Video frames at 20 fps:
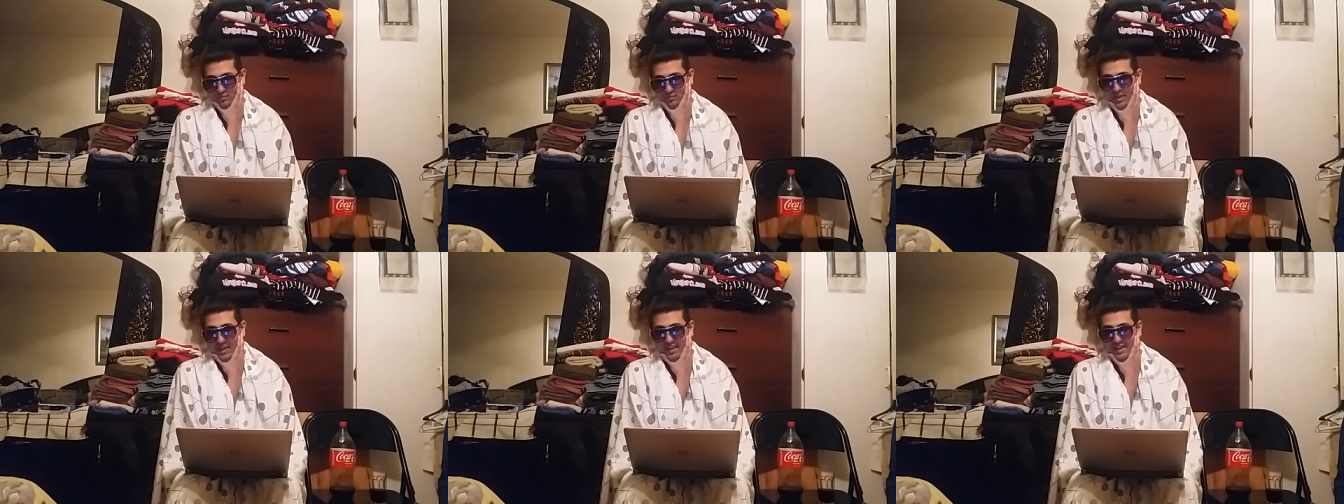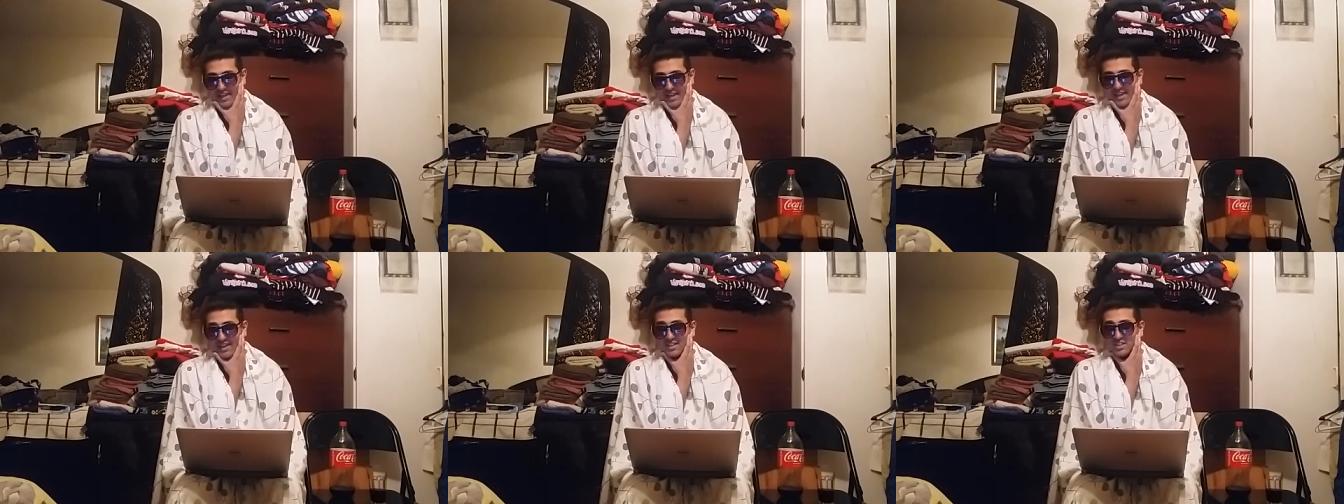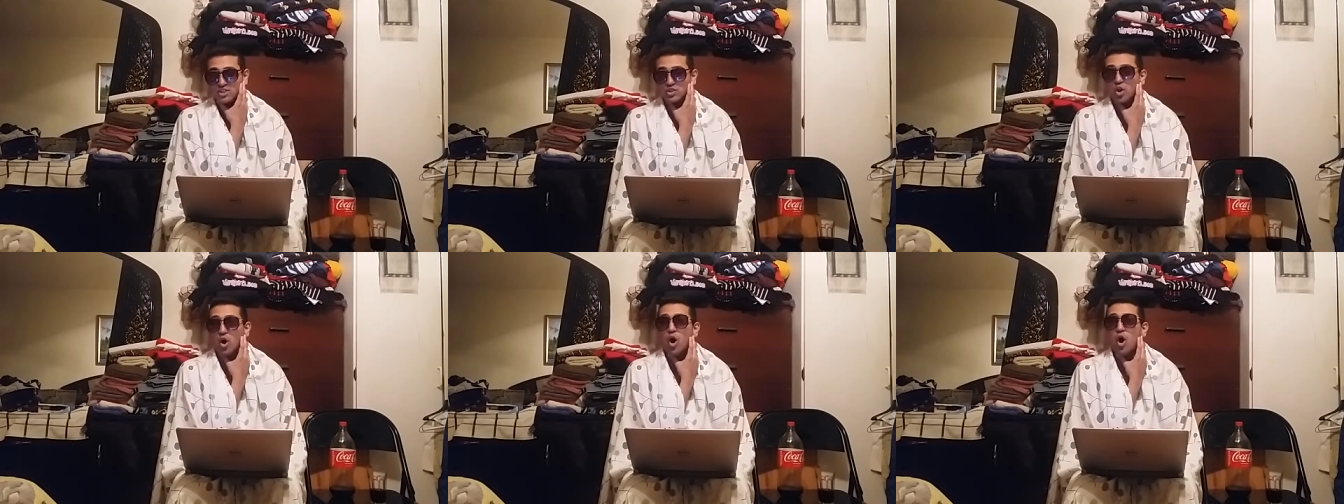Like, he
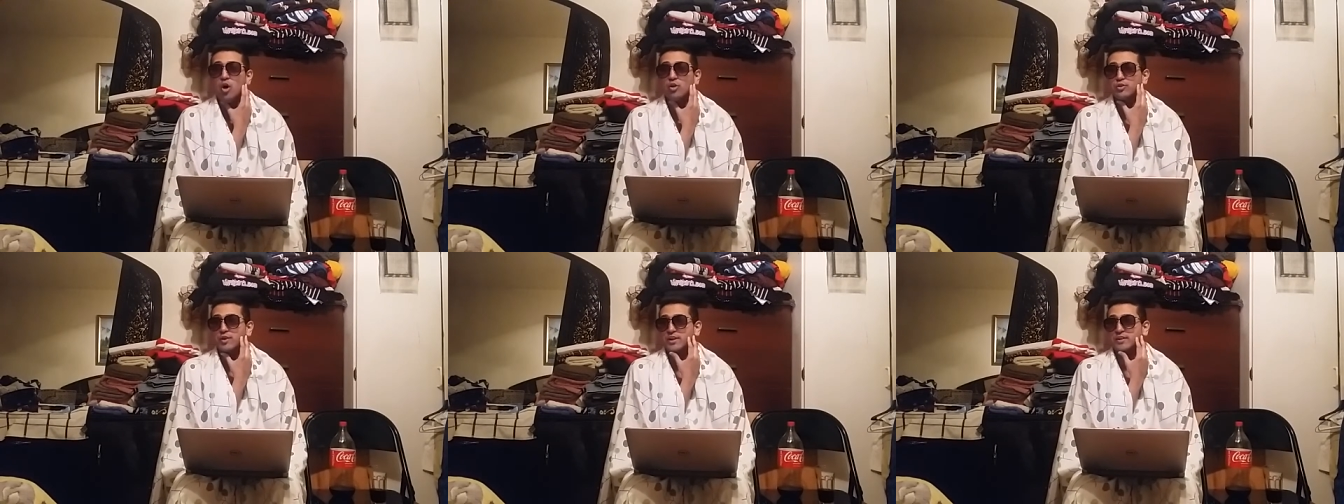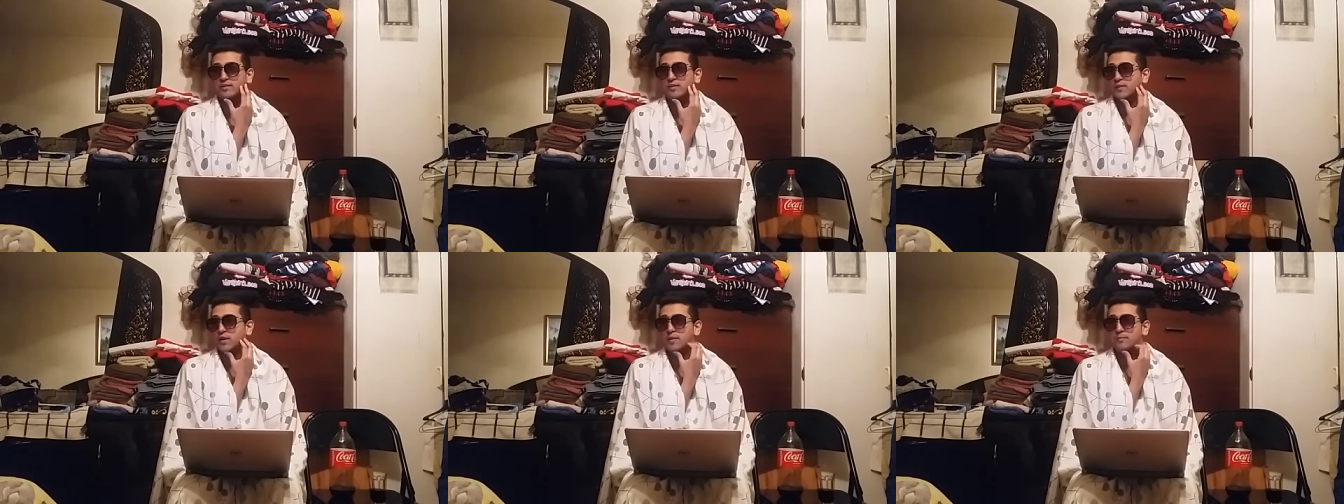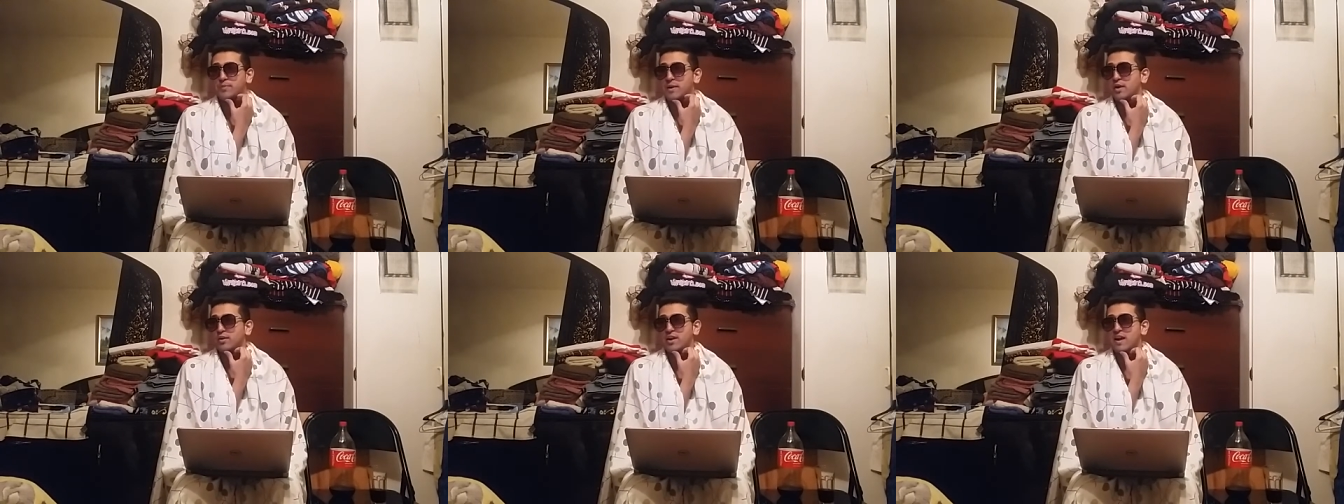is tall. Like,
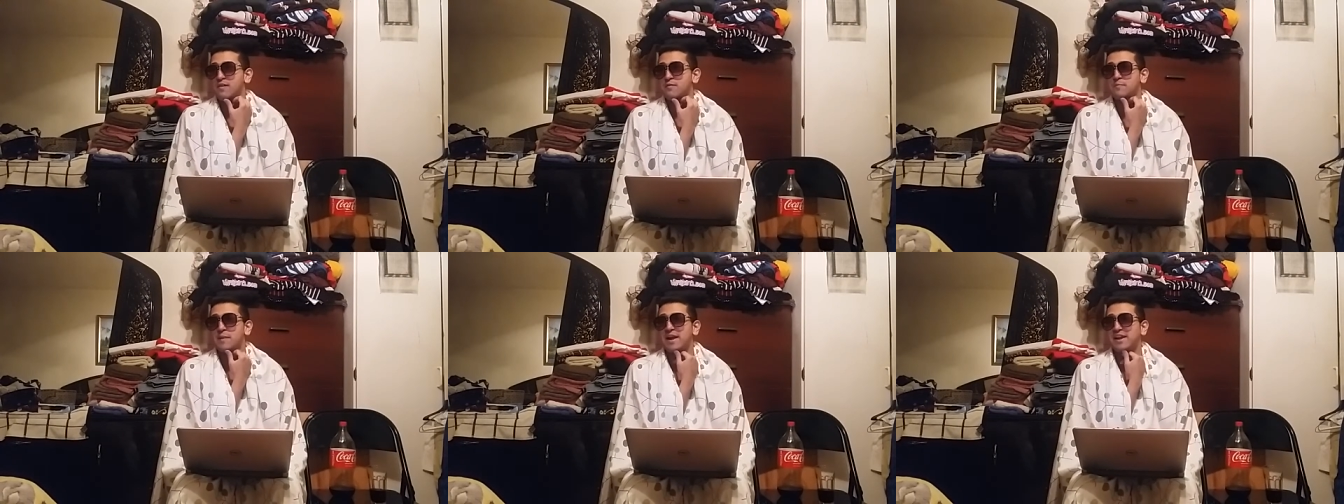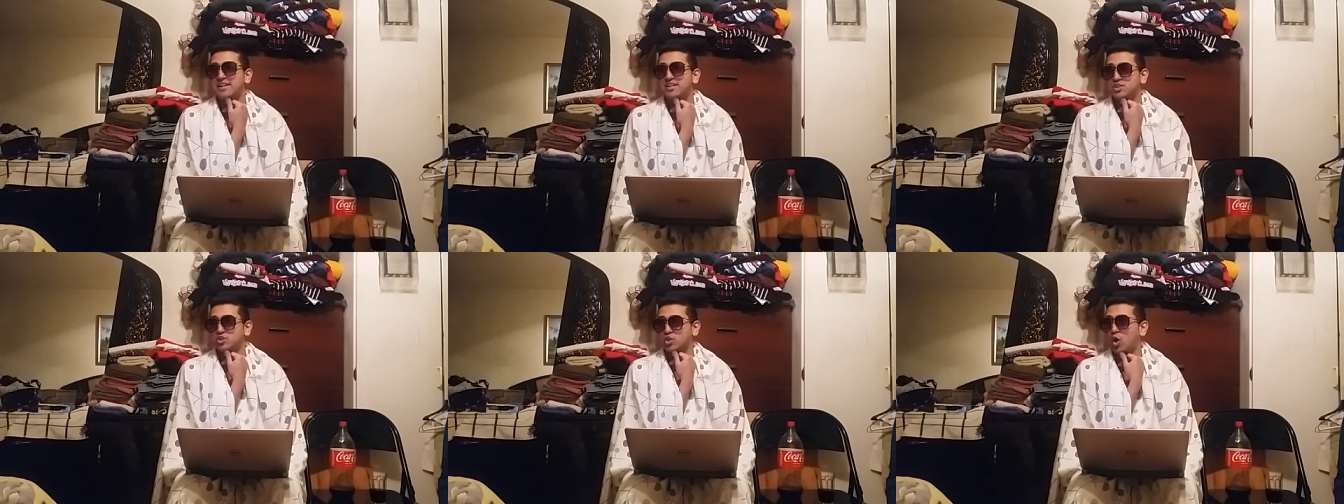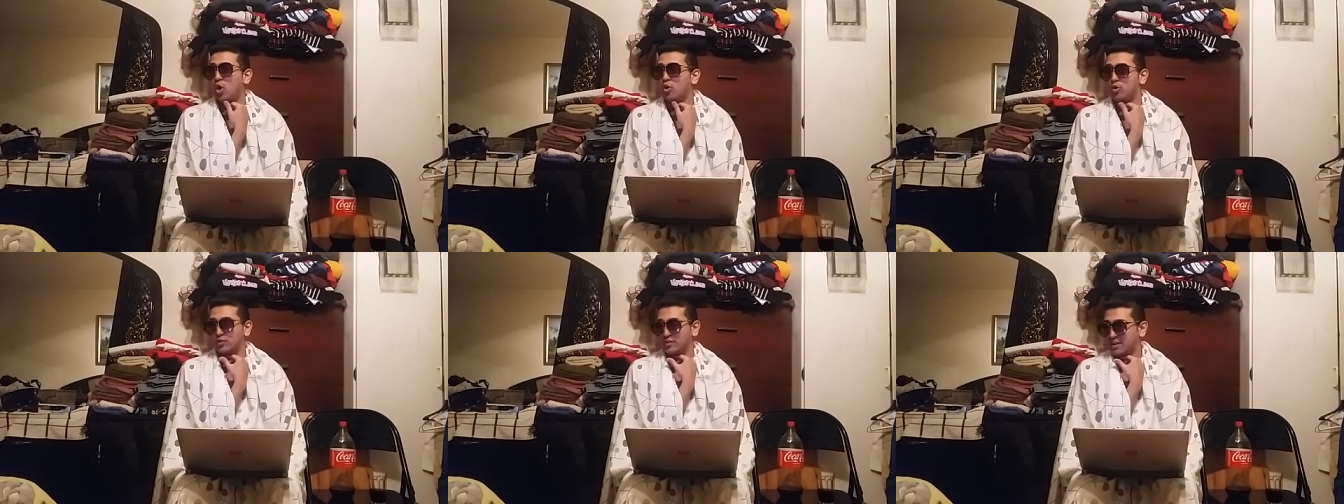compared to everybody, he's
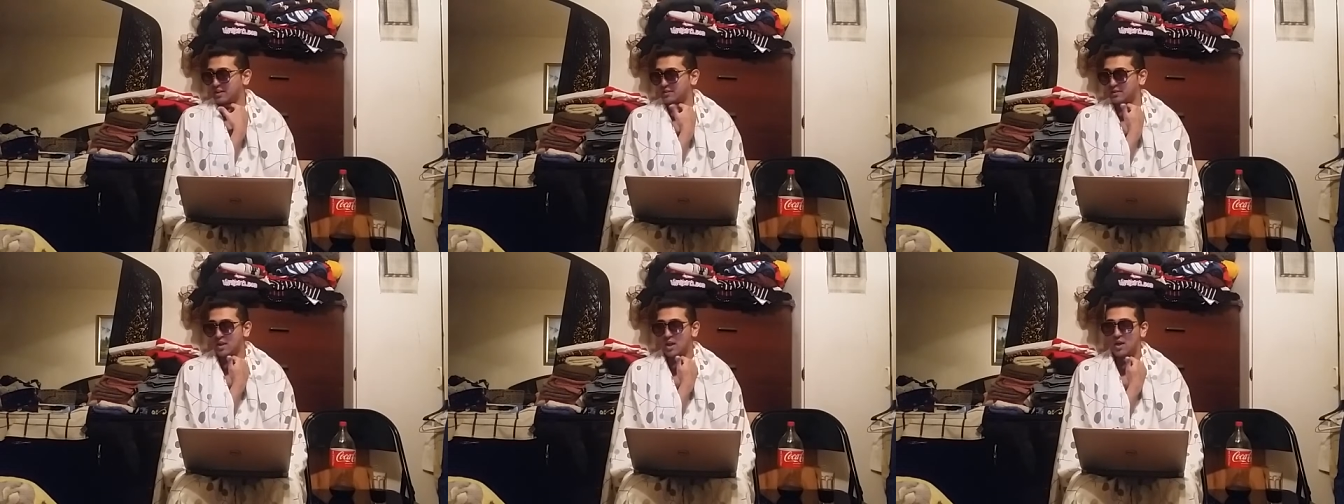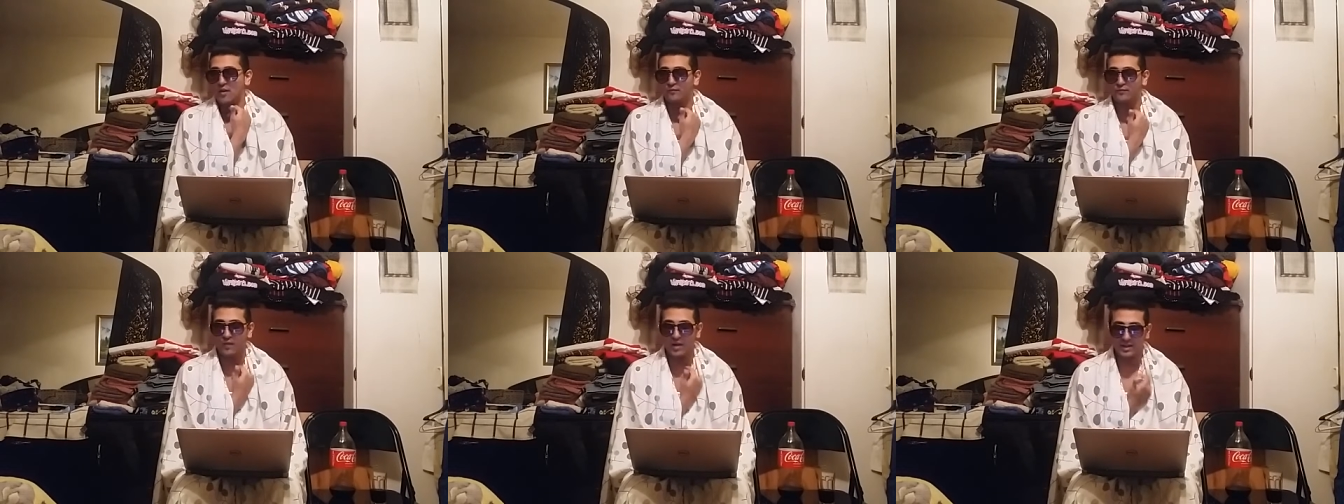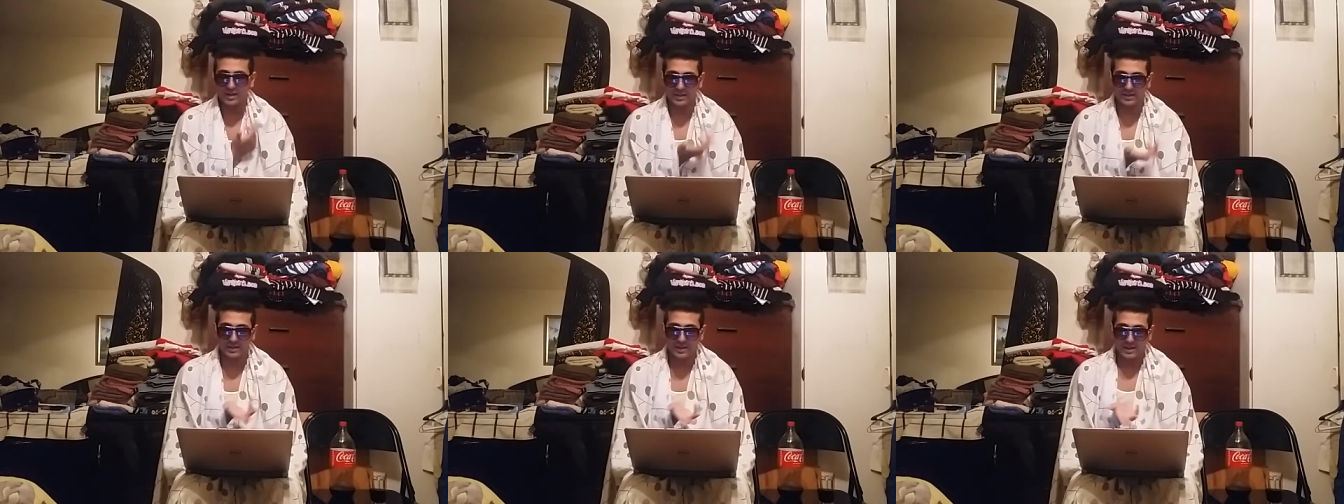taller than
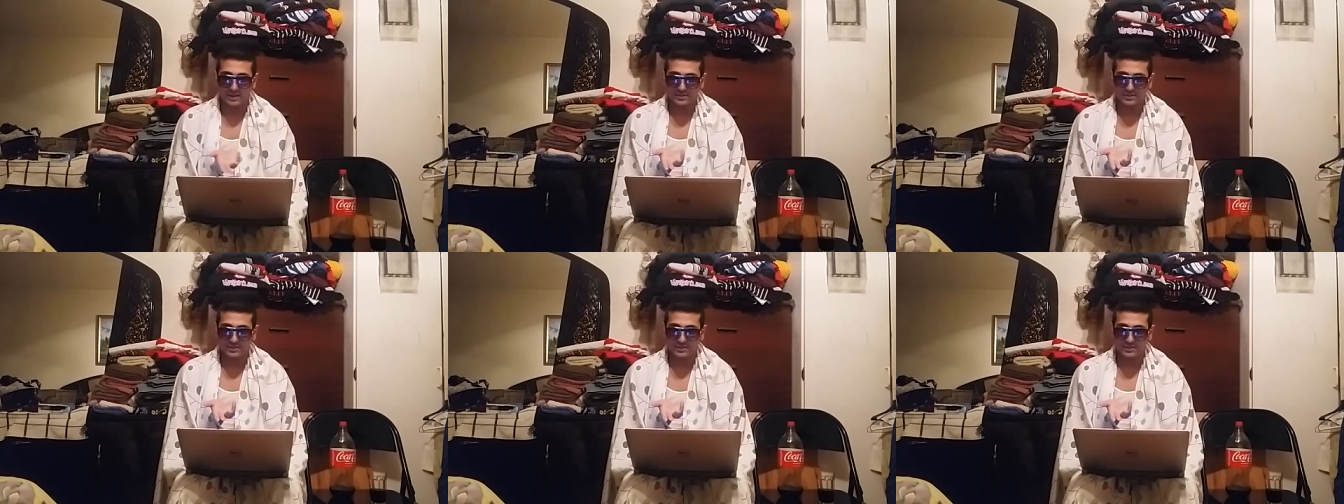fucking